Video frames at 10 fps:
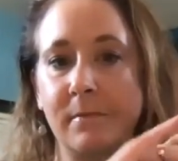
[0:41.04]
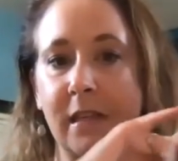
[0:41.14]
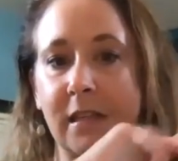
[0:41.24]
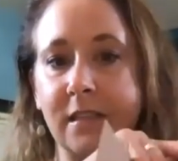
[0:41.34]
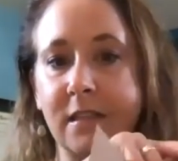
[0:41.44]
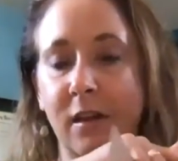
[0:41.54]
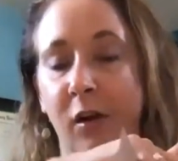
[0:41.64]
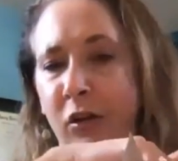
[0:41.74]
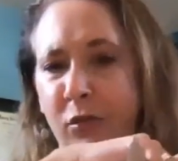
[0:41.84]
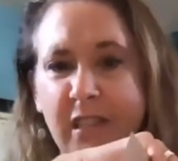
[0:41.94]
It's
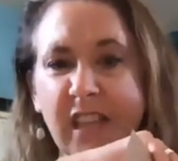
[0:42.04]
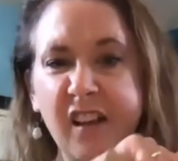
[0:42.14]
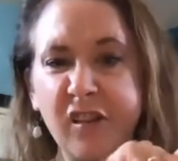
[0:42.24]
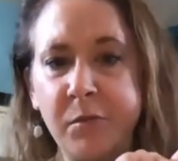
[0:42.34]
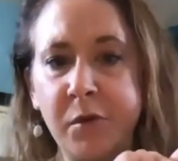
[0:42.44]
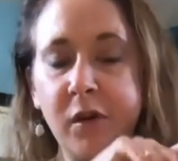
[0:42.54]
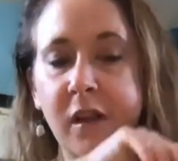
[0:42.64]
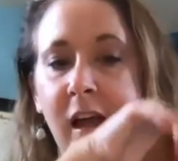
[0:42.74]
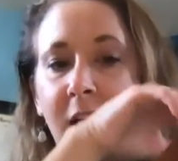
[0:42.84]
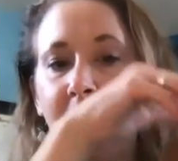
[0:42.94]
all recyclable,
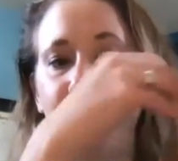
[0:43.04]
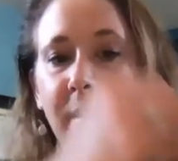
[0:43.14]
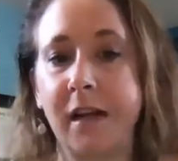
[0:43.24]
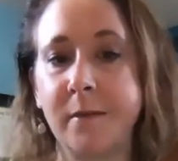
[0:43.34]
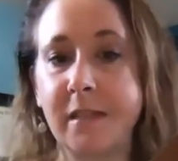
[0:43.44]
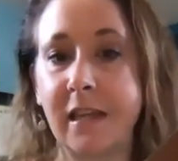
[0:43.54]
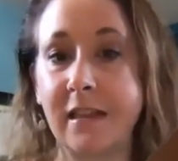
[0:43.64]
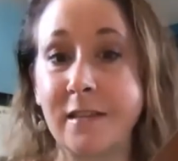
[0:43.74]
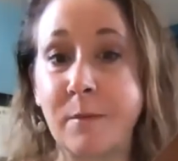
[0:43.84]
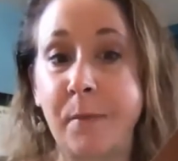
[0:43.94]
but it comes like
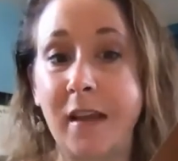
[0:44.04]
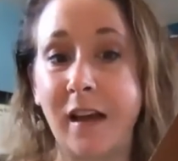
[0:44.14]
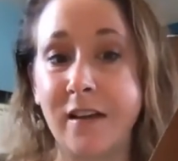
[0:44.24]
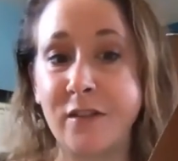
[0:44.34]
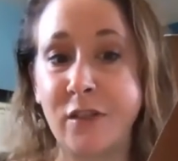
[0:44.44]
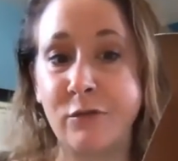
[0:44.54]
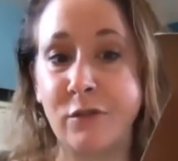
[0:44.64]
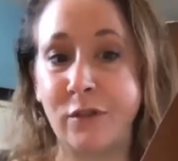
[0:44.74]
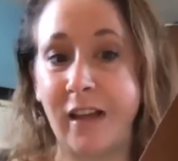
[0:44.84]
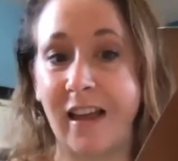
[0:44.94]
this because you
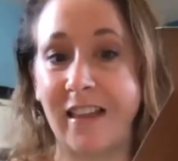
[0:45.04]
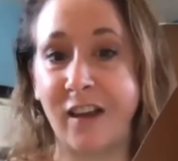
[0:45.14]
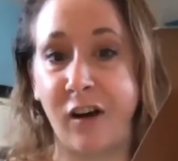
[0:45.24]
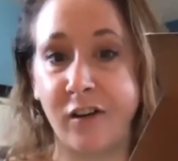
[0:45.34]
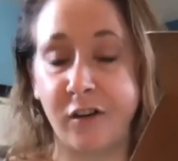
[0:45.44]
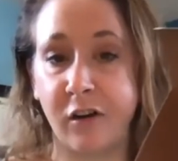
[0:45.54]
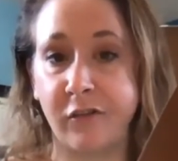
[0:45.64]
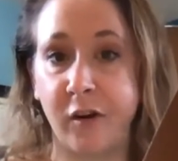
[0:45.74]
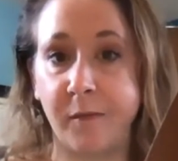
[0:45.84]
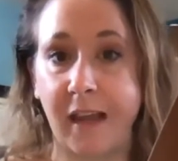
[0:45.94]
do get the On Guard
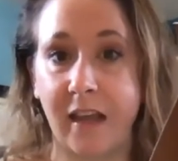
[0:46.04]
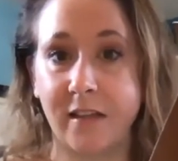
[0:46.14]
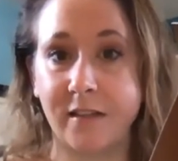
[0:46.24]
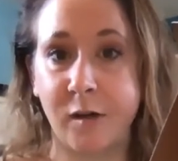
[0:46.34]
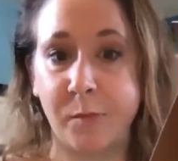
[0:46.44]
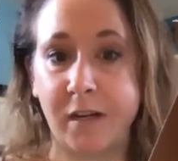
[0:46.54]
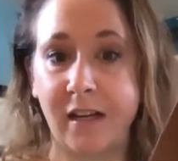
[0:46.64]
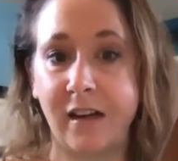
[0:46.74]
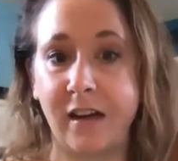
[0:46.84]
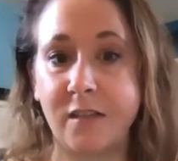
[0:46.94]
foaming hand soap in
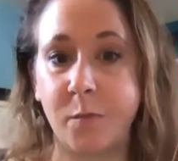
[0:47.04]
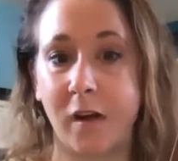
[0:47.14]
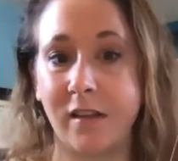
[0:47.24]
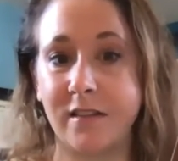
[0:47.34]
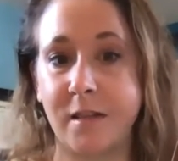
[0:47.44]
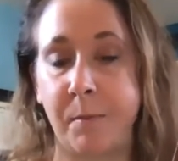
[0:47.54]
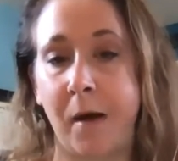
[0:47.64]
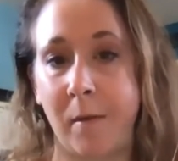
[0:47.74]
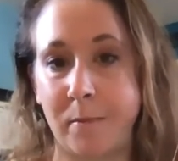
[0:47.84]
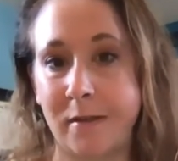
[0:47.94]
it as well as the
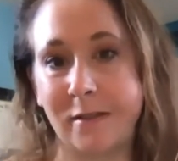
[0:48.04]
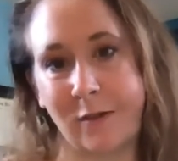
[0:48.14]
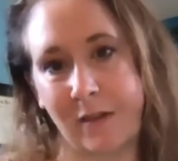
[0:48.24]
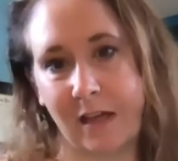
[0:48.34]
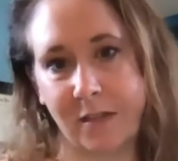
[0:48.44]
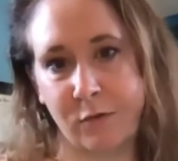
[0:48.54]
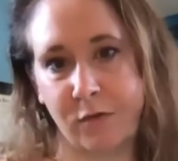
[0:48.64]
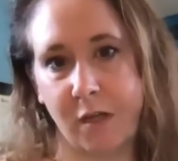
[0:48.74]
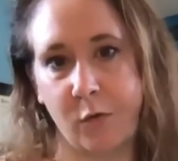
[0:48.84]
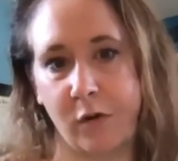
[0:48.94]
pump. So that's
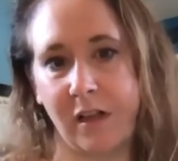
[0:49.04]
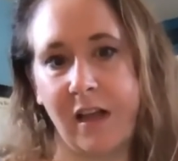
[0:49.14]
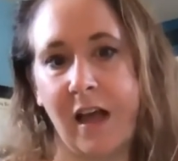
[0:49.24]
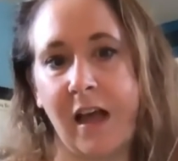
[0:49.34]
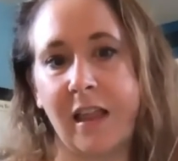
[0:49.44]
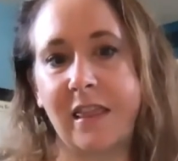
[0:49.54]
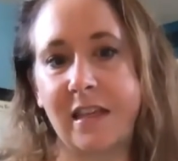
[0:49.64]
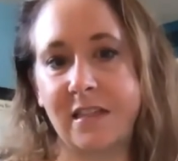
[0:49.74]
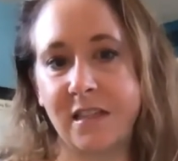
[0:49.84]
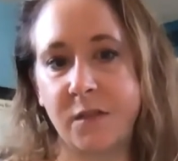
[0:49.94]
really cool.
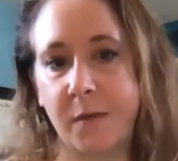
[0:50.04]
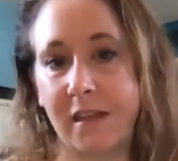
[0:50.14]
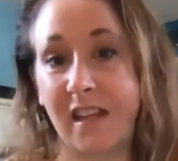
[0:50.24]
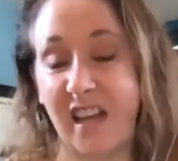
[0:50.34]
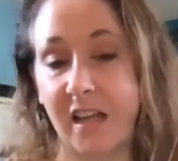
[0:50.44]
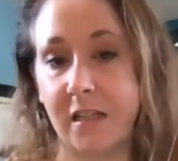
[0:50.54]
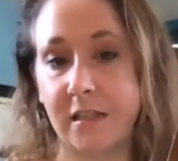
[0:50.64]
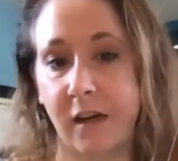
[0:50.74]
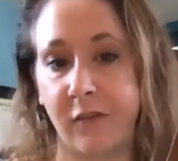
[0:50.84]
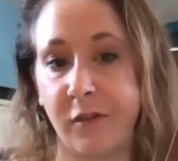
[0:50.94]
This is what the kit
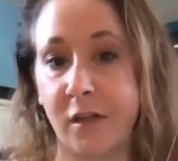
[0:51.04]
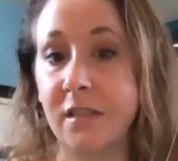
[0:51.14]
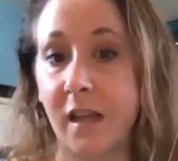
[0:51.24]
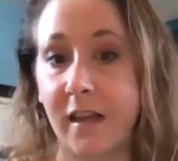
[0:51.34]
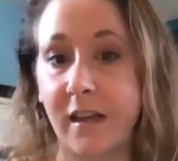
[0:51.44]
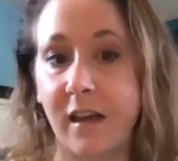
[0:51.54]
itself looks like.